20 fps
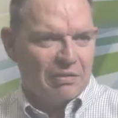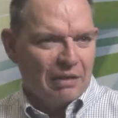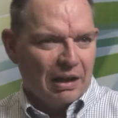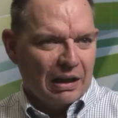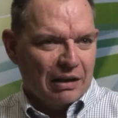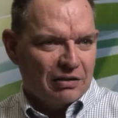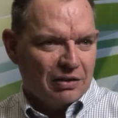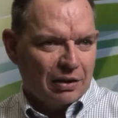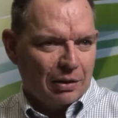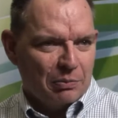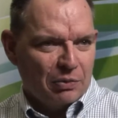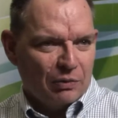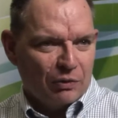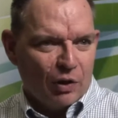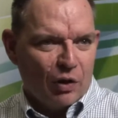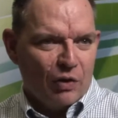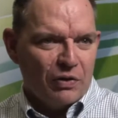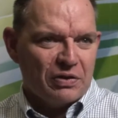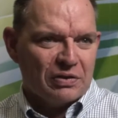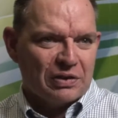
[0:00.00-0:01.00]
in terms of
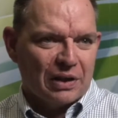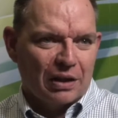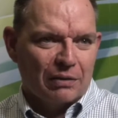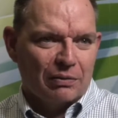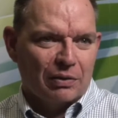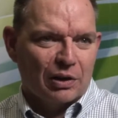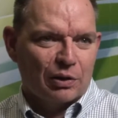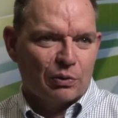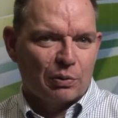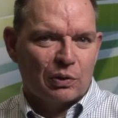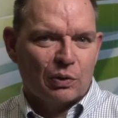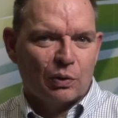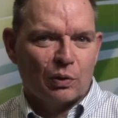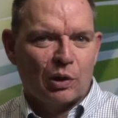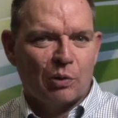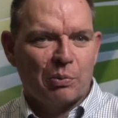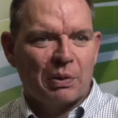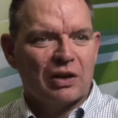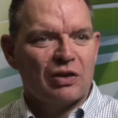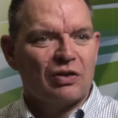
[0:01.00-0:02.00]
cost savings, we're talking
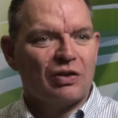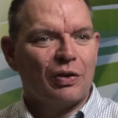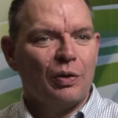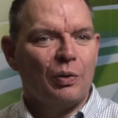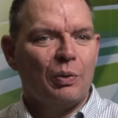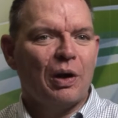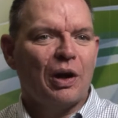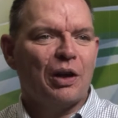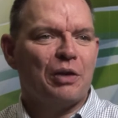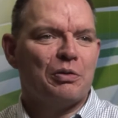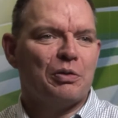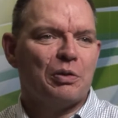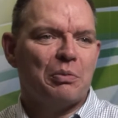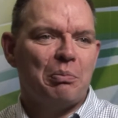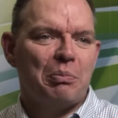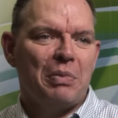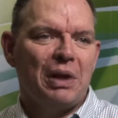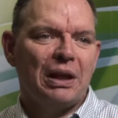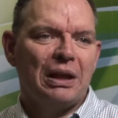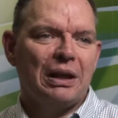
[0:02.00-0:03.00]
about £200
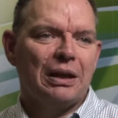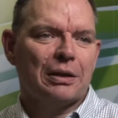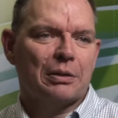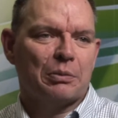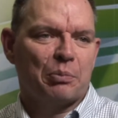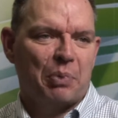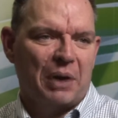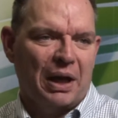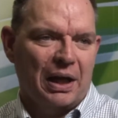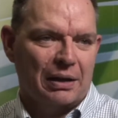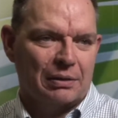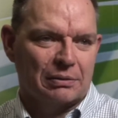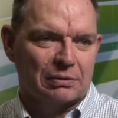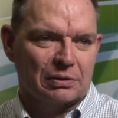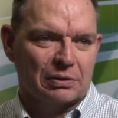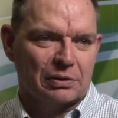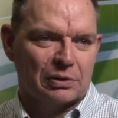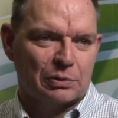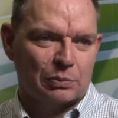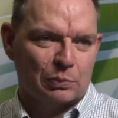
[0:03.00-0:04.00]
million
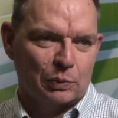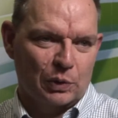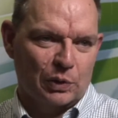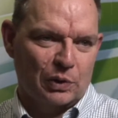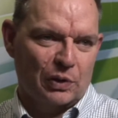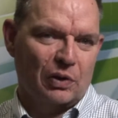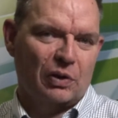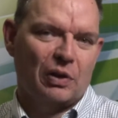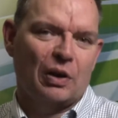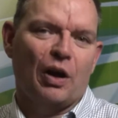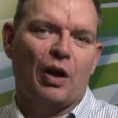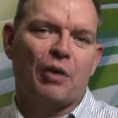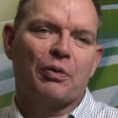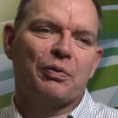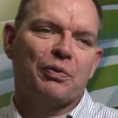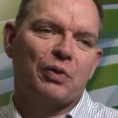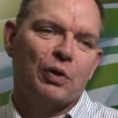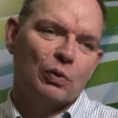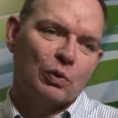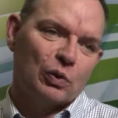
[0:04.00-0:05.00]
worth of
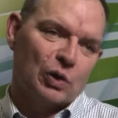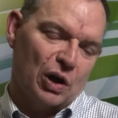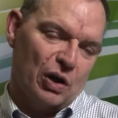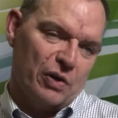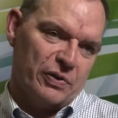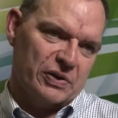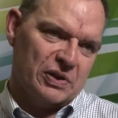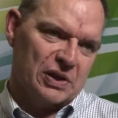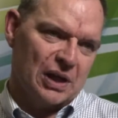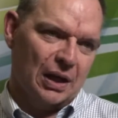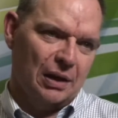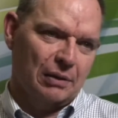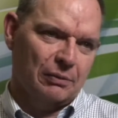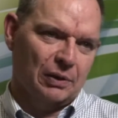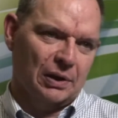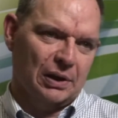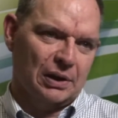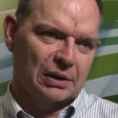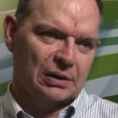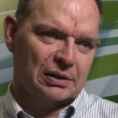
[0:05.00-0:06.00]
fuel cost
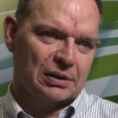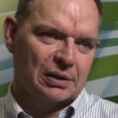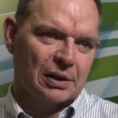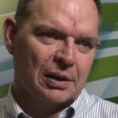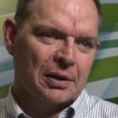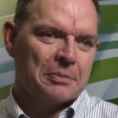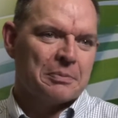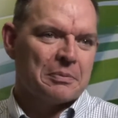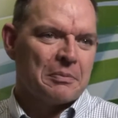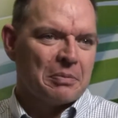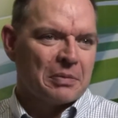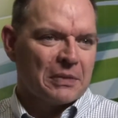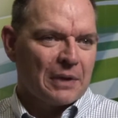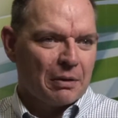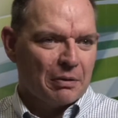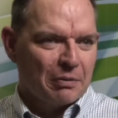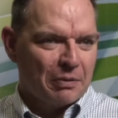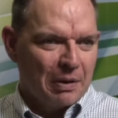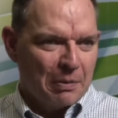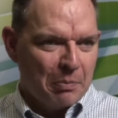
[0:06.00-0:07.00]
savings
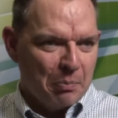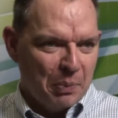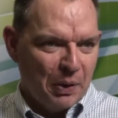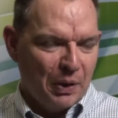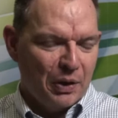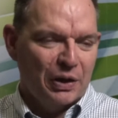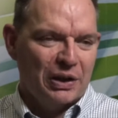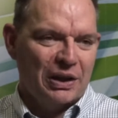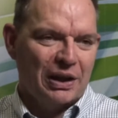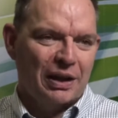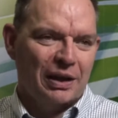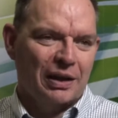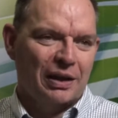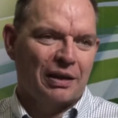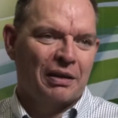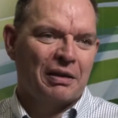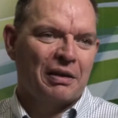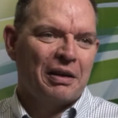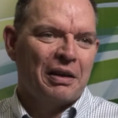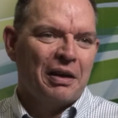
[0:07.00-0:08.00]
per
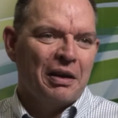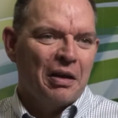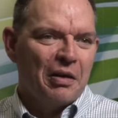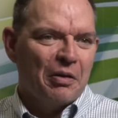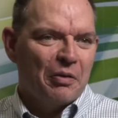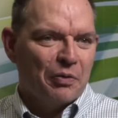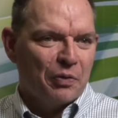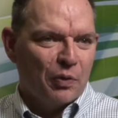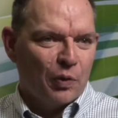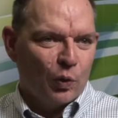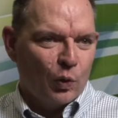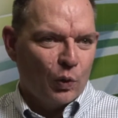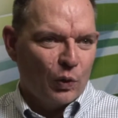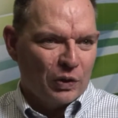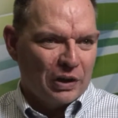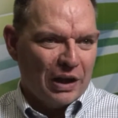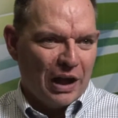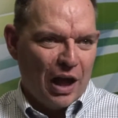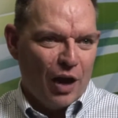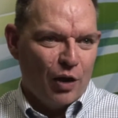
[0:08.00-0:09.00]
year for
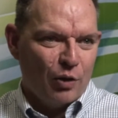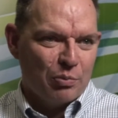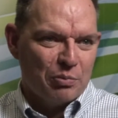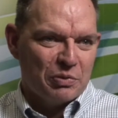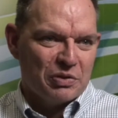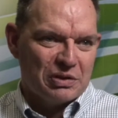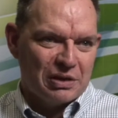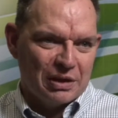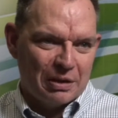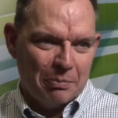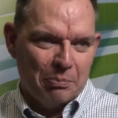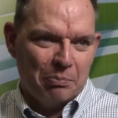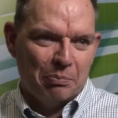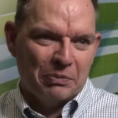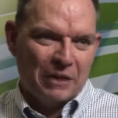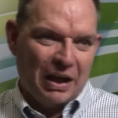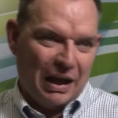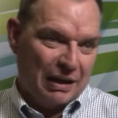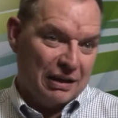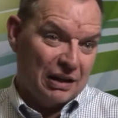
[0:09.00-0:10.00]
the homes
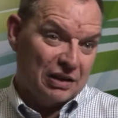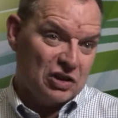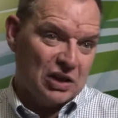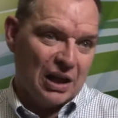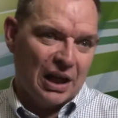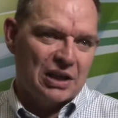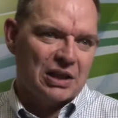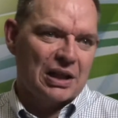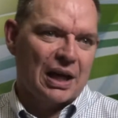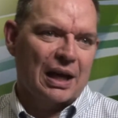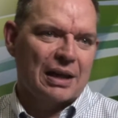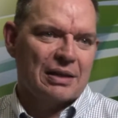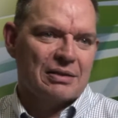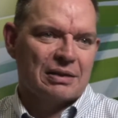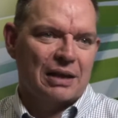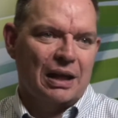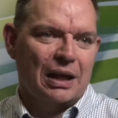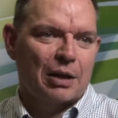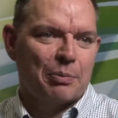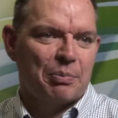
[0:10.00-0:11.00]
that change hands
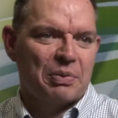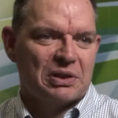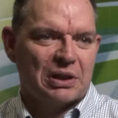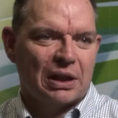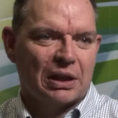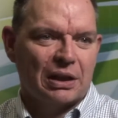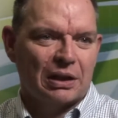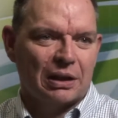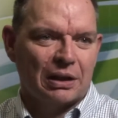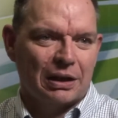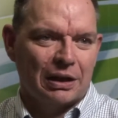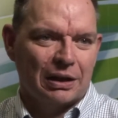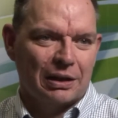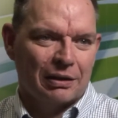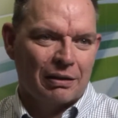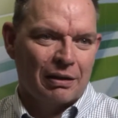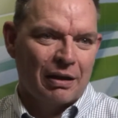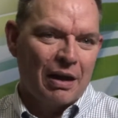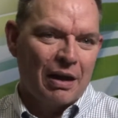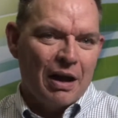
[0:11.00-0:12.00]
in a particular year.
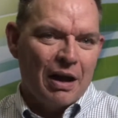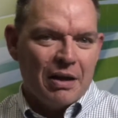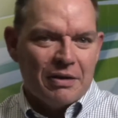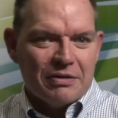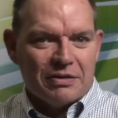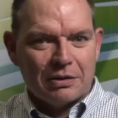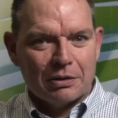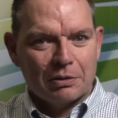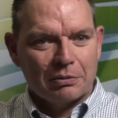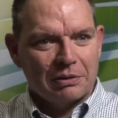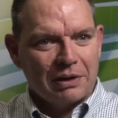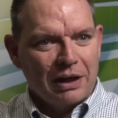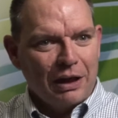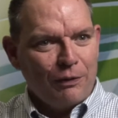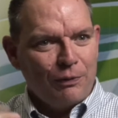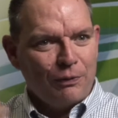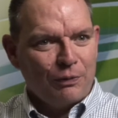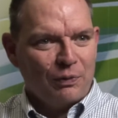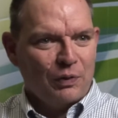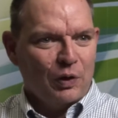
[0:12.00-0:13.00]
So
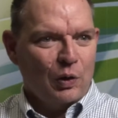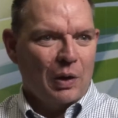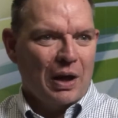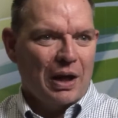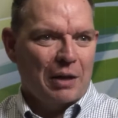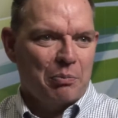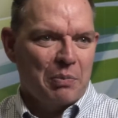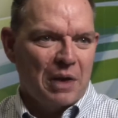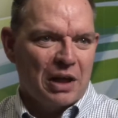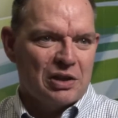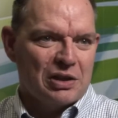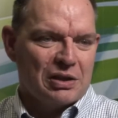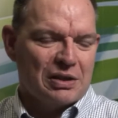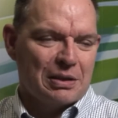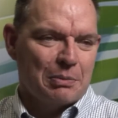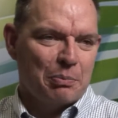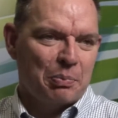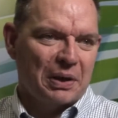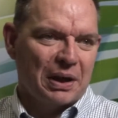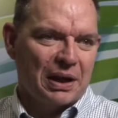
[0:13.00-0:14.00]
if you had measures
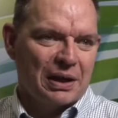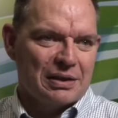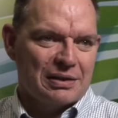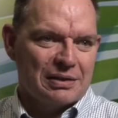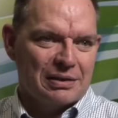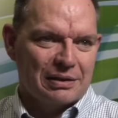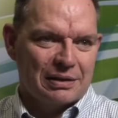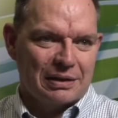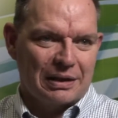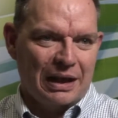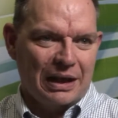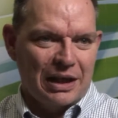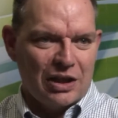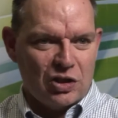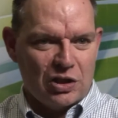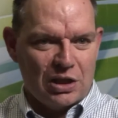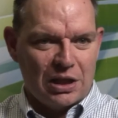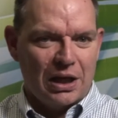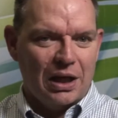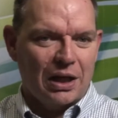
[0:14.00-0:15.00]
in place that
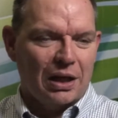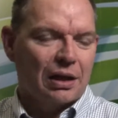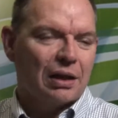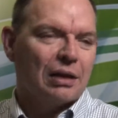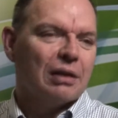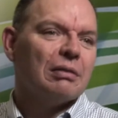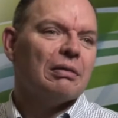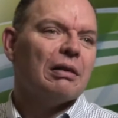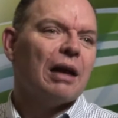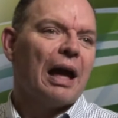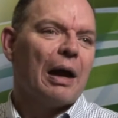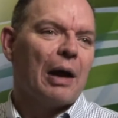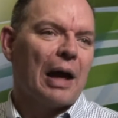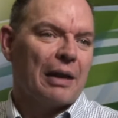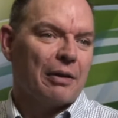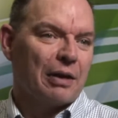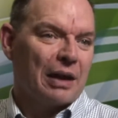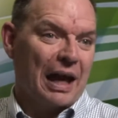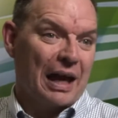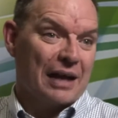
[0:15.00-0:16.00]
each year,
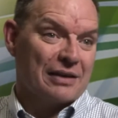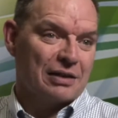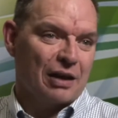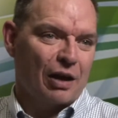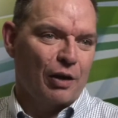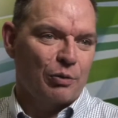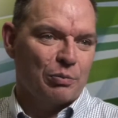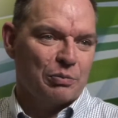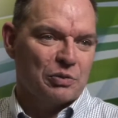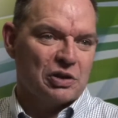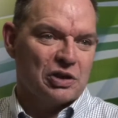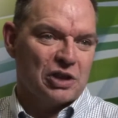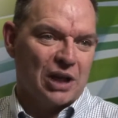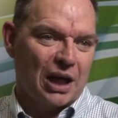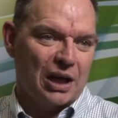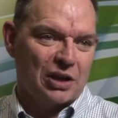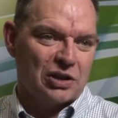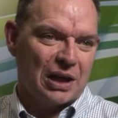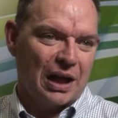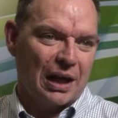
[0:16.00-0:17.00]
and as homes
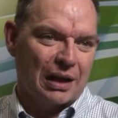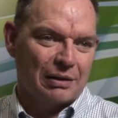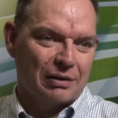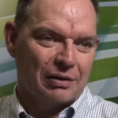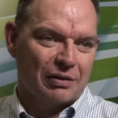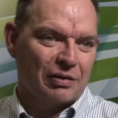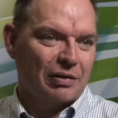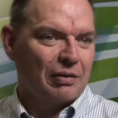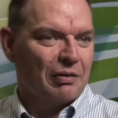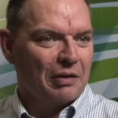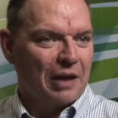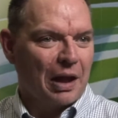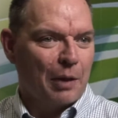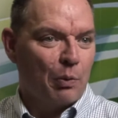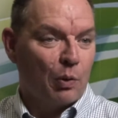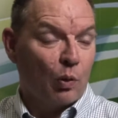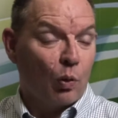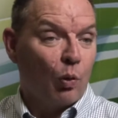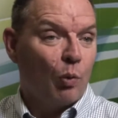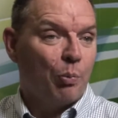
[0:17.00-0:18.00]
change hands, they
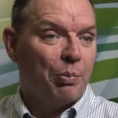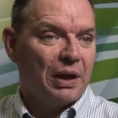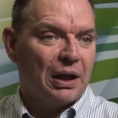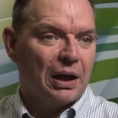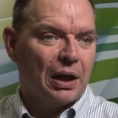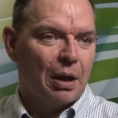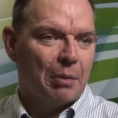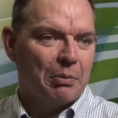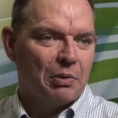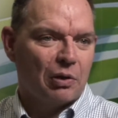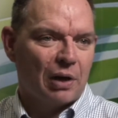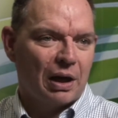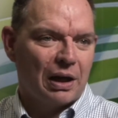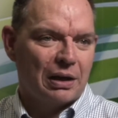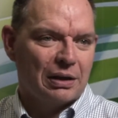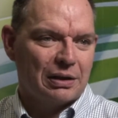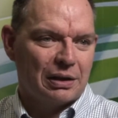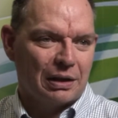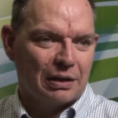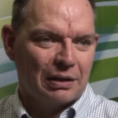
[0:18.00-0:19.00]
were all being
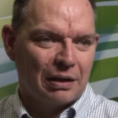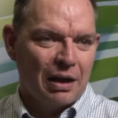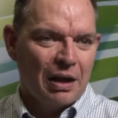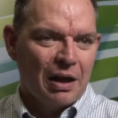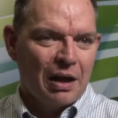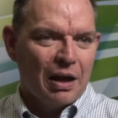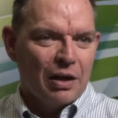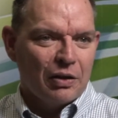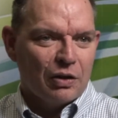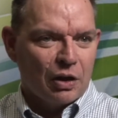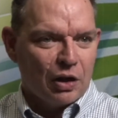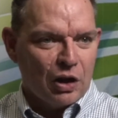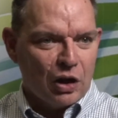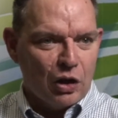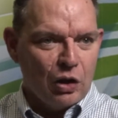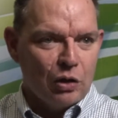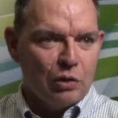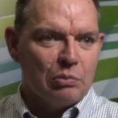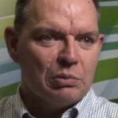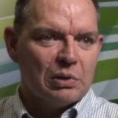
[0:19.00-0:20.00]
upgraded, the
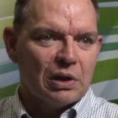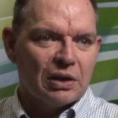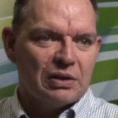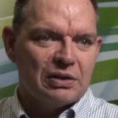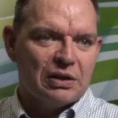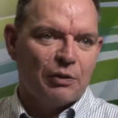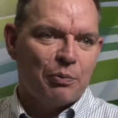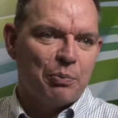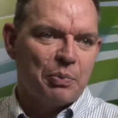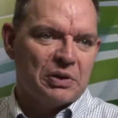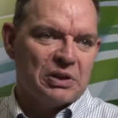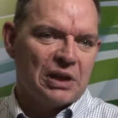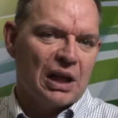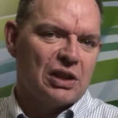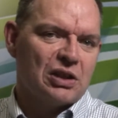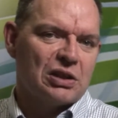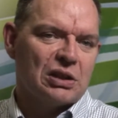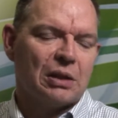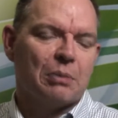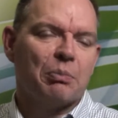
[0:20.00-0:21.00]
cumulative
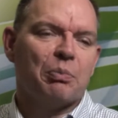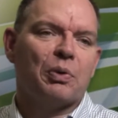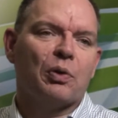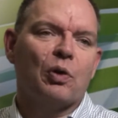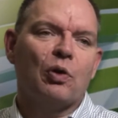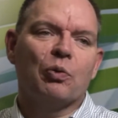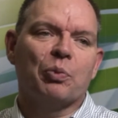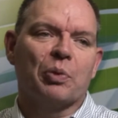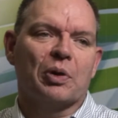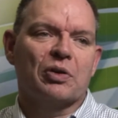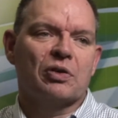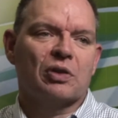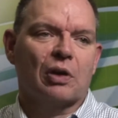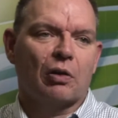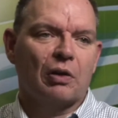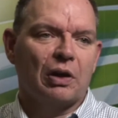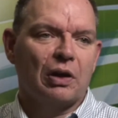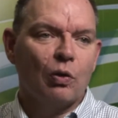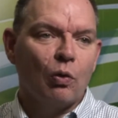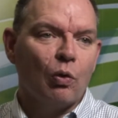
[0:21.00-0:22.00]
potential improvements
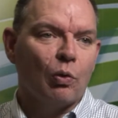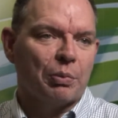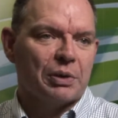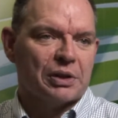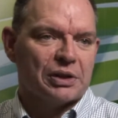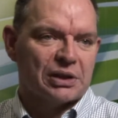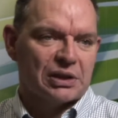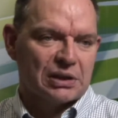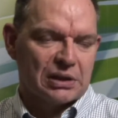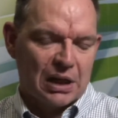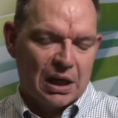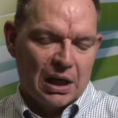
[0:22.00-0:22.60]
are enormous.